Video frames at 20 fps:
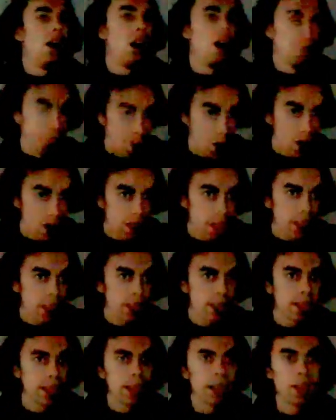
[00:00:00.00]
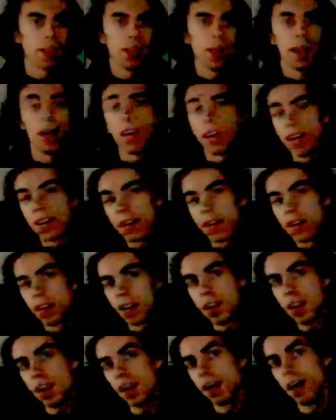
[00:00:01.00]
a penny and an
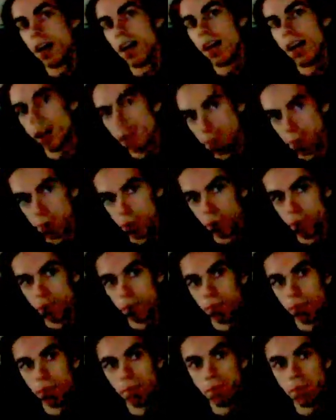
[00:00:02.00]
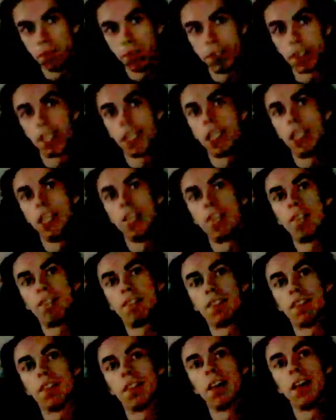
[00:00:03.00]
apple. If
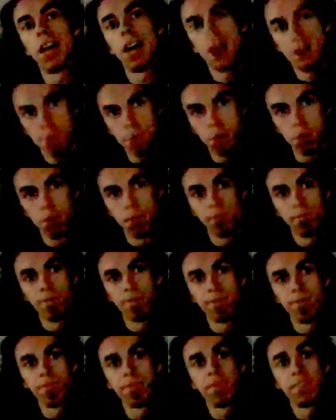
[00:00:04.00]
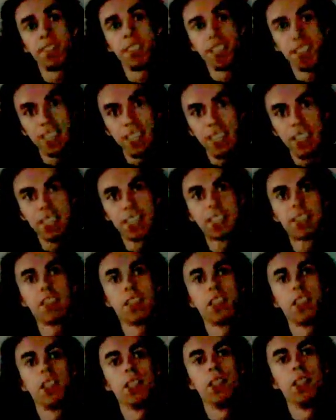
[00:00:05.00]
the apple eats
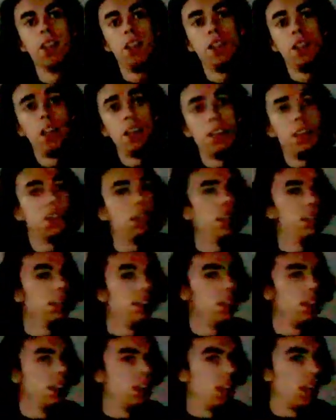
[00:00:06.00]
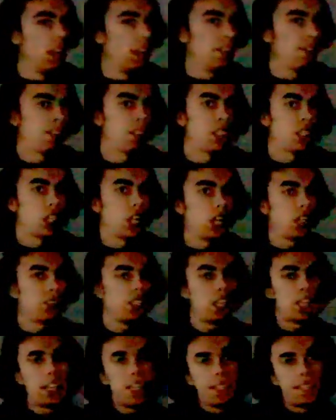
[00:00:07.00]
if the
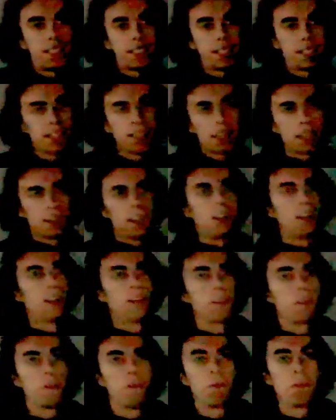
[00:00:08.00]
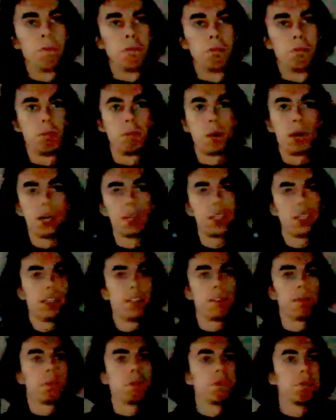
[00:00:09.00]
child eats the uh, bunny
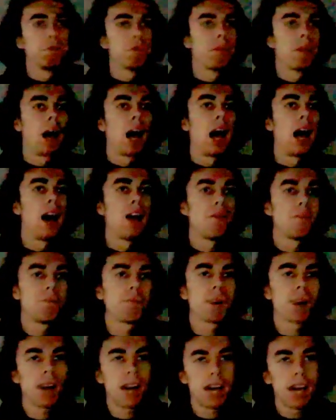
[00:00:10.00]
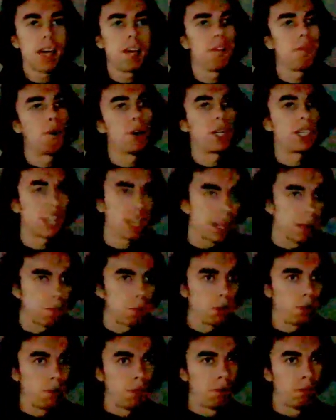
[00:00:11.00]
and play with the
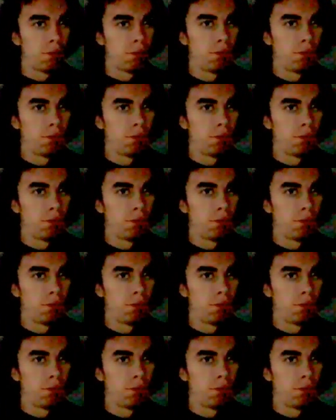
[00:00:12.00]
apple,